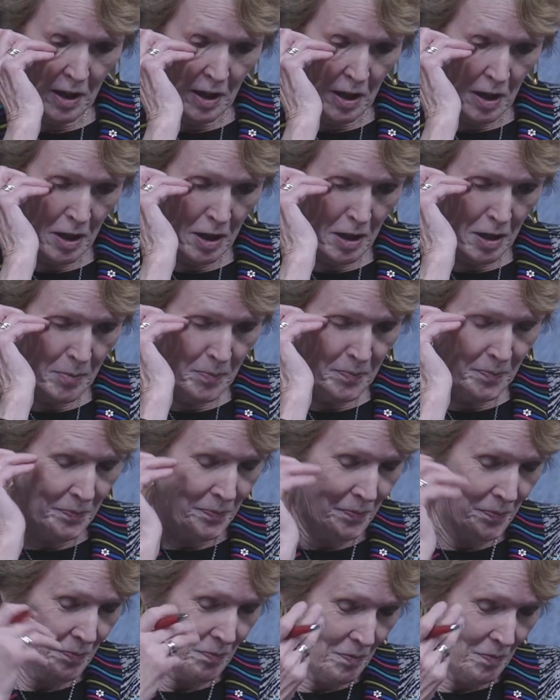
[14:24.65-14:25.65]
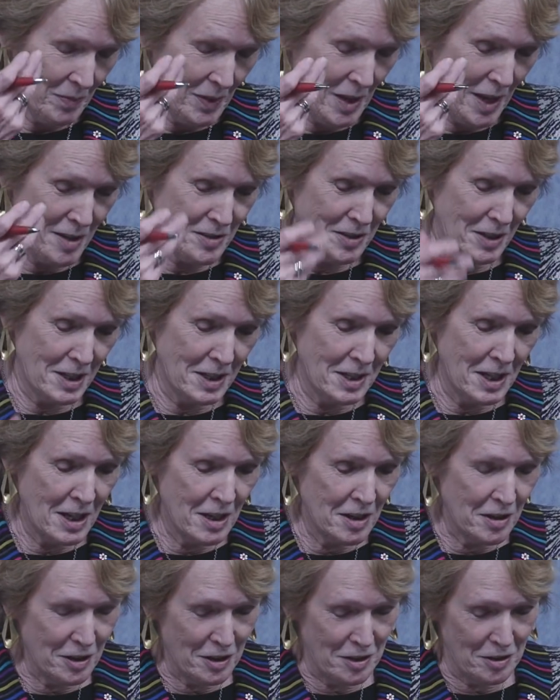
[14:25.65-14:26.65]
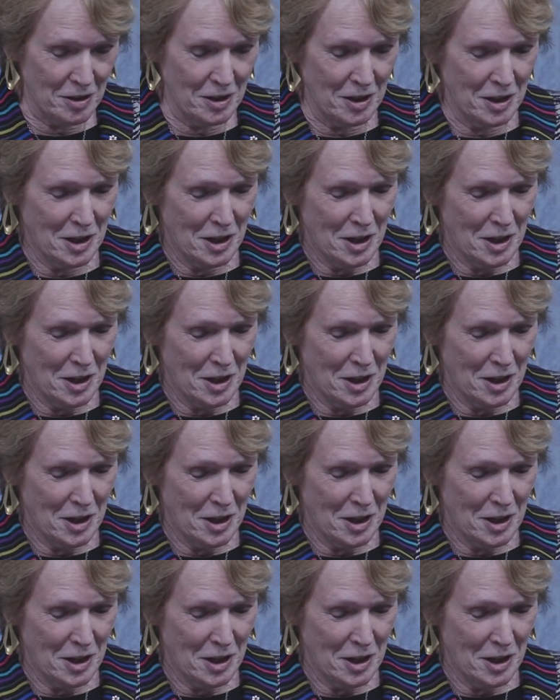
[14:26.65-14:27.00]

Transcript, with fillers: Um, as a Canadian,